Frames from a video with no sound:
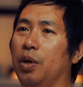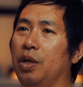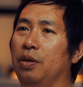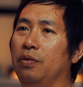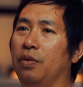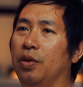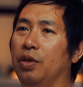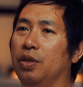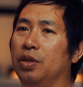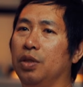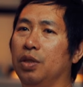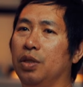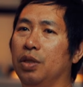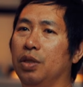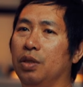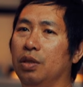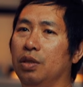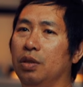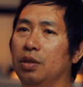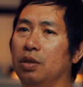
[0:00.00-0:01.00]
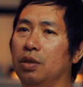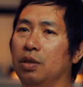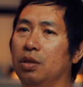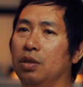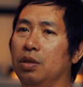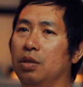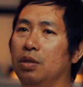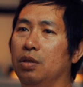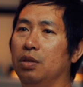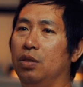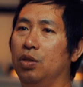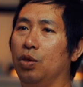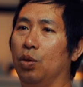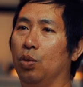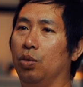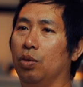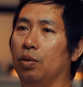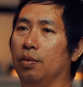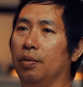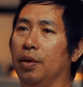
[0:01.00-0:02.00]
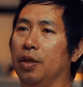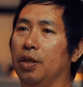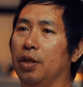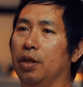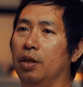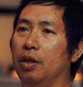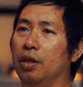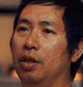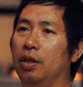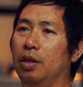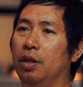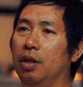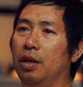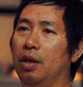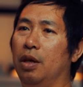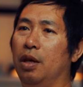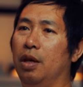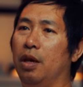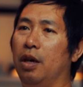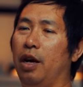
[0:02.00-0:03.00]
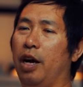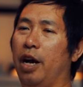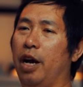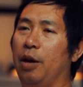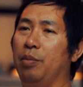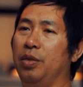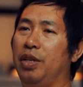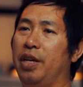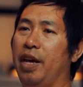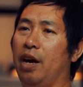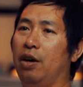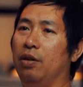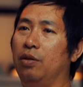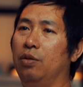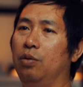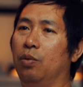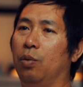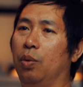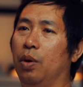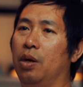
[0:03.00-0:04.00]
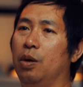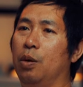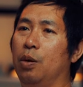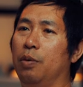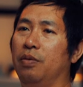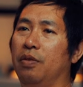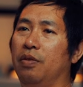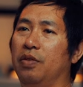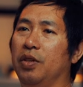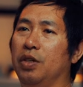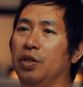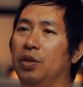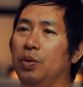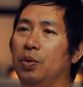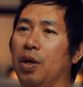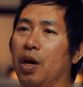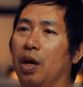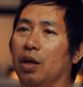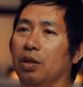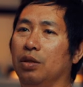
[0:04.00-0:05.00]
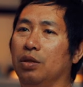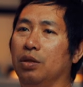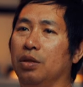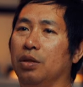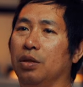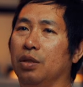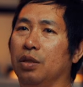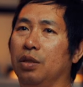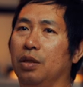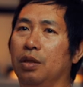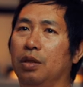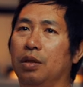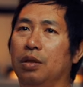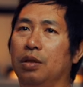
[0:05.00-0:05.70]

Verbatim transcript: twenty-first. Total return, I am down one hundred fifty-two dollars.